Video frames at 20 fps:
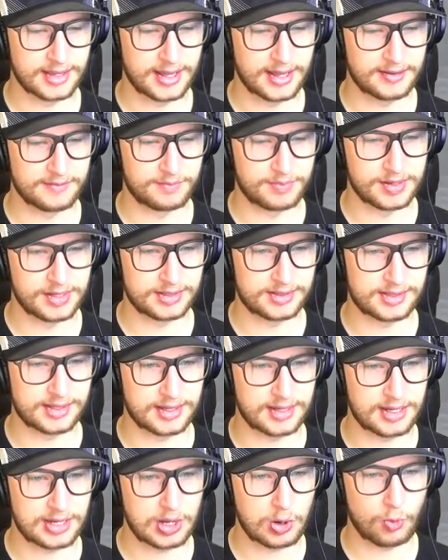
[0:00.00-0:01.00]
then
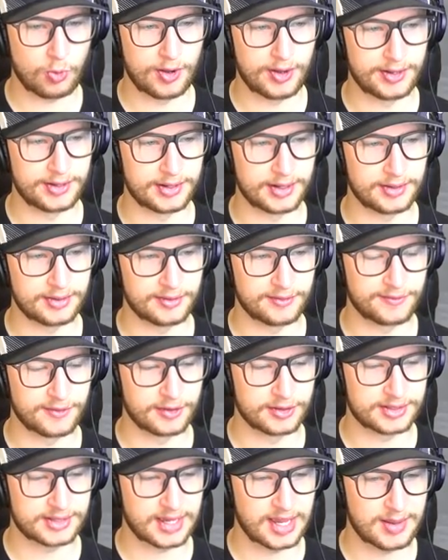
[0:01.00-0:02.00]
BC won the
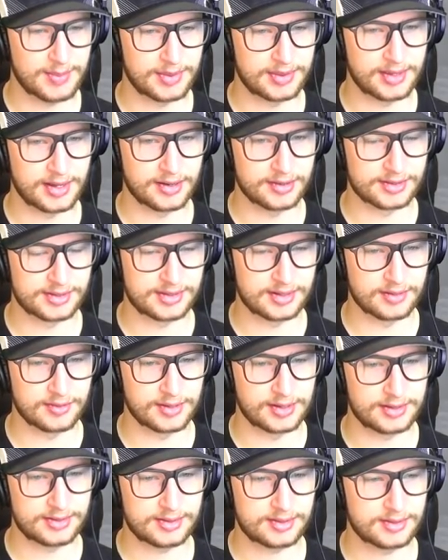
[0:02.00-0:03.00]
first game in their
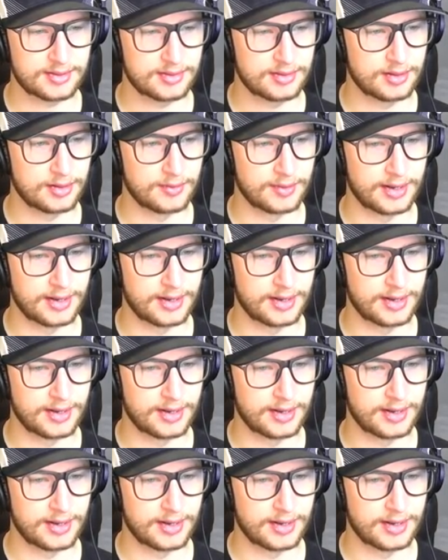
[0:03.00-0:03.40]
series. All